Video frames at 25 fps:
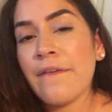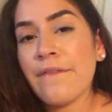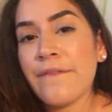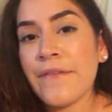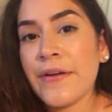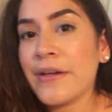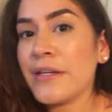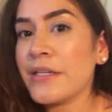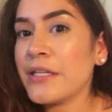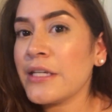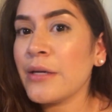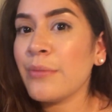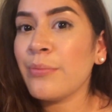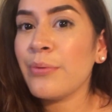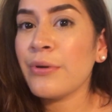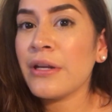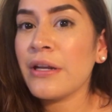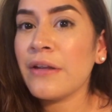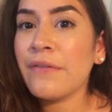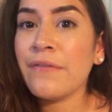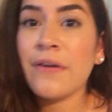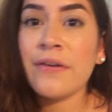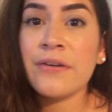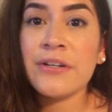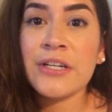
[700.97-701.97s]
Fenty
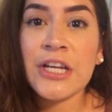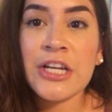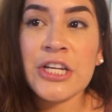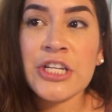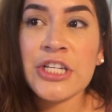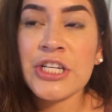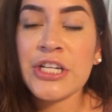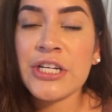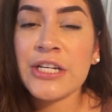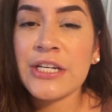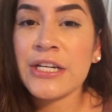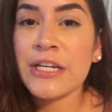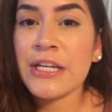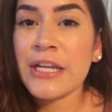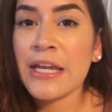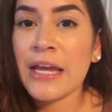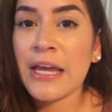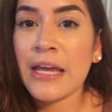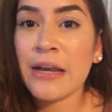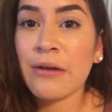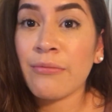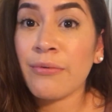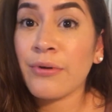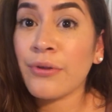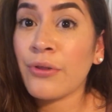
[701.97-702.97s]
Beauty foundation
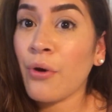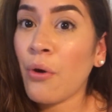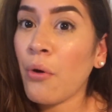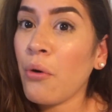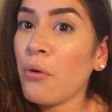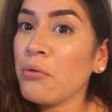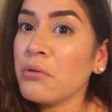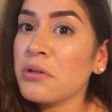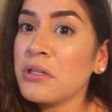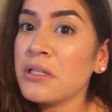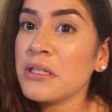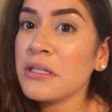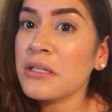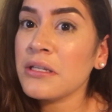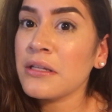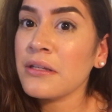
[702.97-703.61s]
can withhold